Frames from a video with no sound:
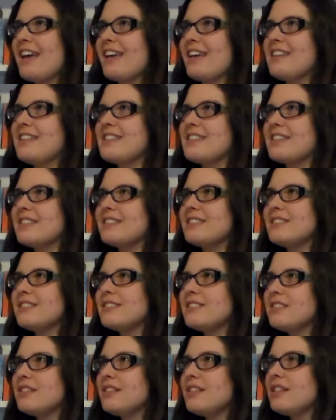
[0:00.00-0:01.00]
seconds.
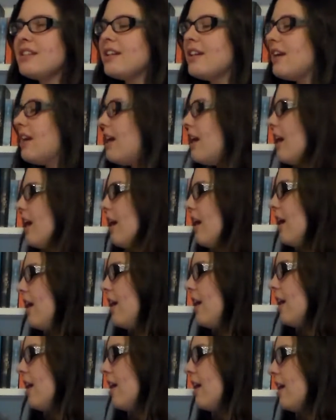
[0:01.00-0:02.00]

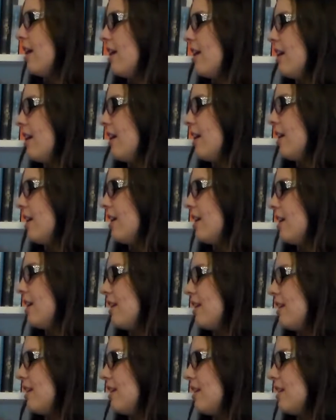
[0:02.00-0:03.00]
Okay, I said
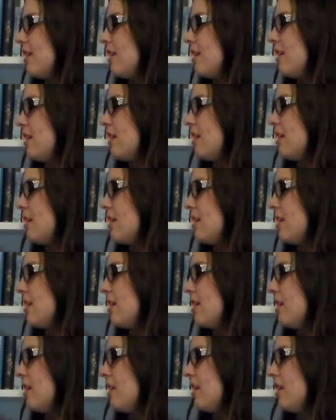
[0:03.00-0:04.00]
it. Just
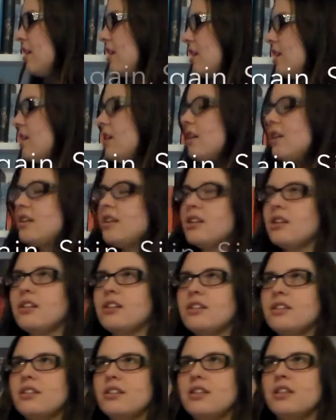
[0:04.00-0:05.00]
remember, a watched
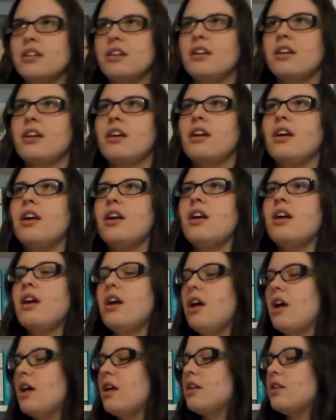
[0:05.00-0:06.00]
iPhone never
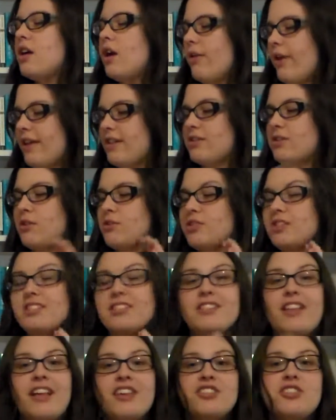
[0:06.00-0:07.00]
boils. Okay, so The
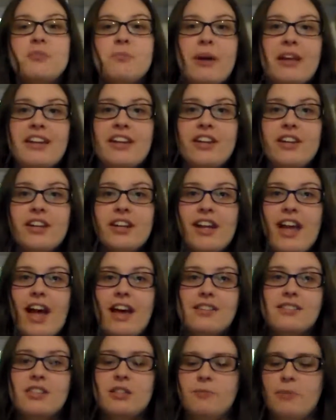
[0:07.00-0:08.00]
Selection by Kira
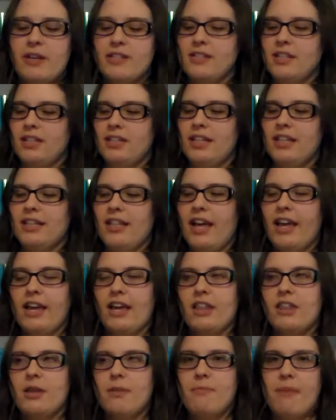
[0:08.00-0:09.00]
Cass is basically
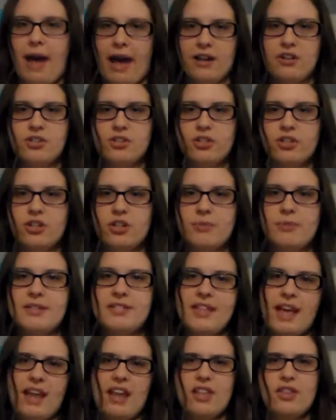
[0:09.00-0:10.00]
like The Bachelor,
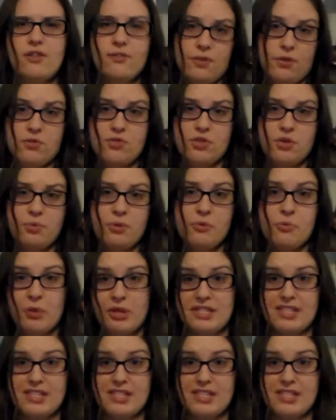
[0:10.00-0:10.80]
but set in the future with